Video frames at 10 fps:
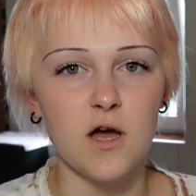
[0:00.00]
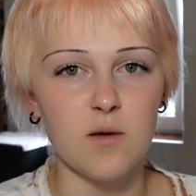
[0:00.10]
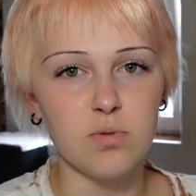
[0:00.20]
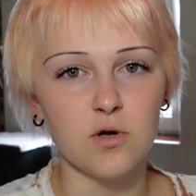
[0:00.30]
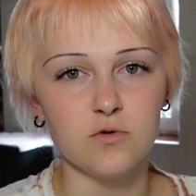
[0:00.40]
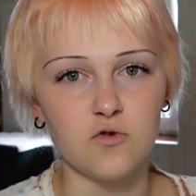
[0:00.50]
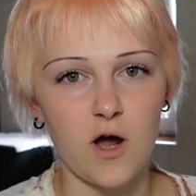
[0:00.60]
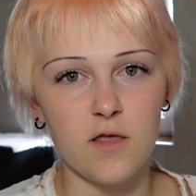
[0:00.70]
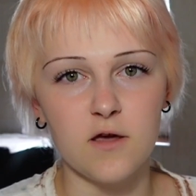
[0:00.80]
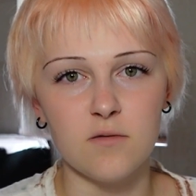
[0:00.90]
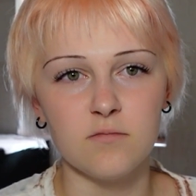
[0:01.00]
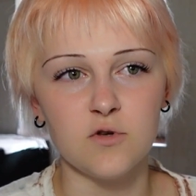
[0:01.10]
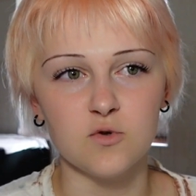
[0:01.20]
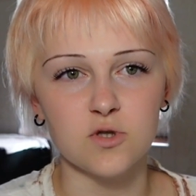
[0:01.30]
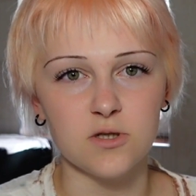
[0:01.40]
blow dry them,
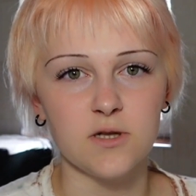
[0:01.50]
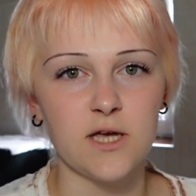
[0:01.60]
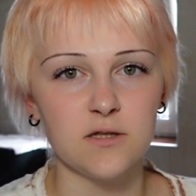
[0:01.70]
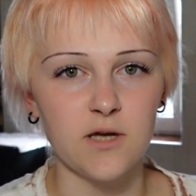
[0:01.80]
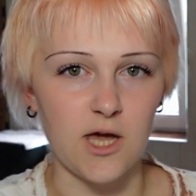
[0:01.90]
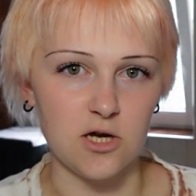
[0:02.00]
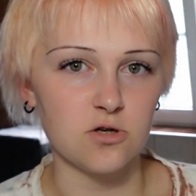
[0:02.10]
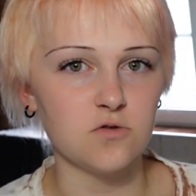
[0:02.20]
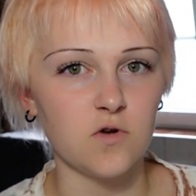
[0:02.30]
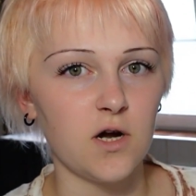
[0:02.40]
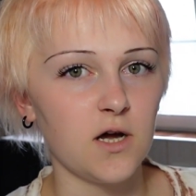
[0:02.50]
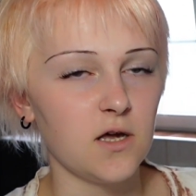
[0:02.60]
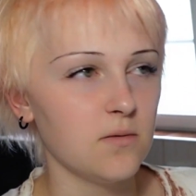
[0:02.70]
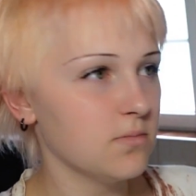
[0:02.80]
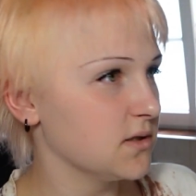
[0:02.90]
usually let air
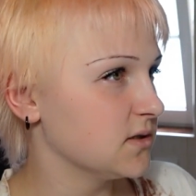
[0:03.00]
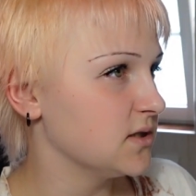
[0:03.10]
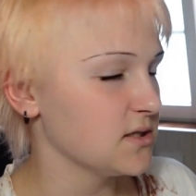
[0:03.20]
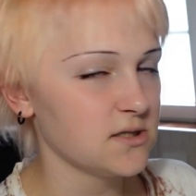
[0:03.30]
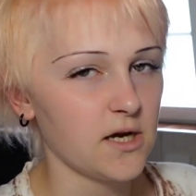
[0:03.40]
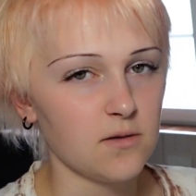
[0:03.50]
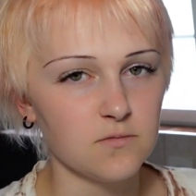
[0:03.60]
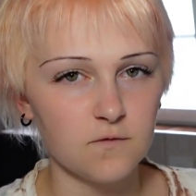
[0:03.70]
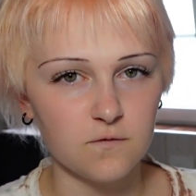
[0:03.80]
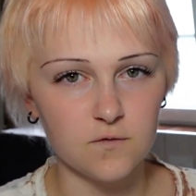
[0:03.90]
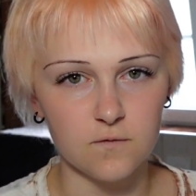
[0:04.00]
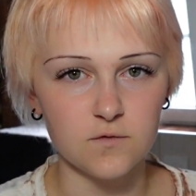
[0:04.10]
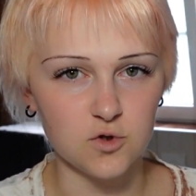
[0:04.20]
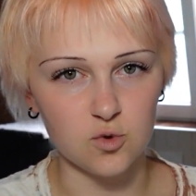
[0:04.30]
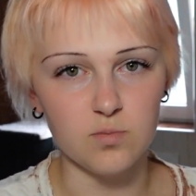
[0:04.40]
dry, but this time
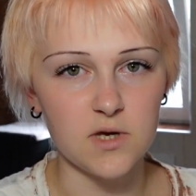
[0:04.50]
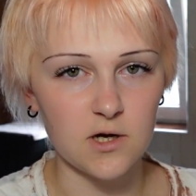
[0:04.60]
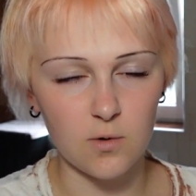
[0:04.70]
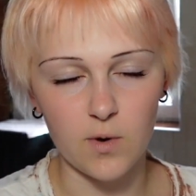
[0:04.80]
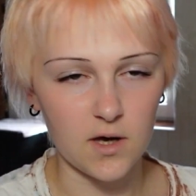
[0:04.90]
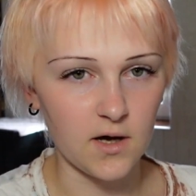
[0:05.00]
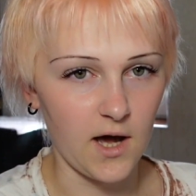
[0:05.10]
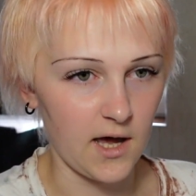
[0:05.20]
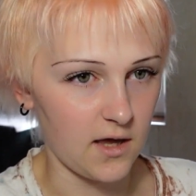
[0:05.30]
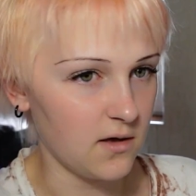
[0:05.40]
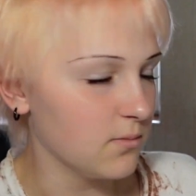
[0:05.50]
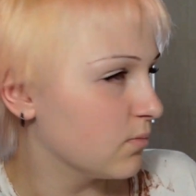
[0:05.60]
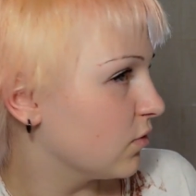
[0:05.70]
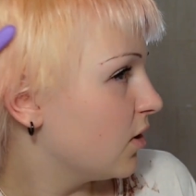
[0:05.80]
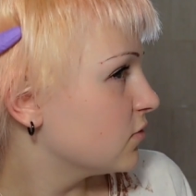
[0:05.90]
to be quick I
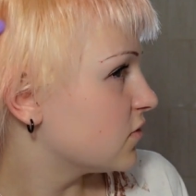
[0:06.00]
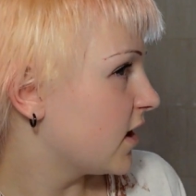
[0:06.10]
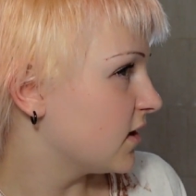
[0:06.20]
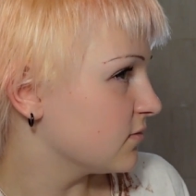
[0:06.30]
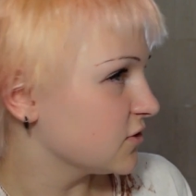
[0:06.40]
blow dry them,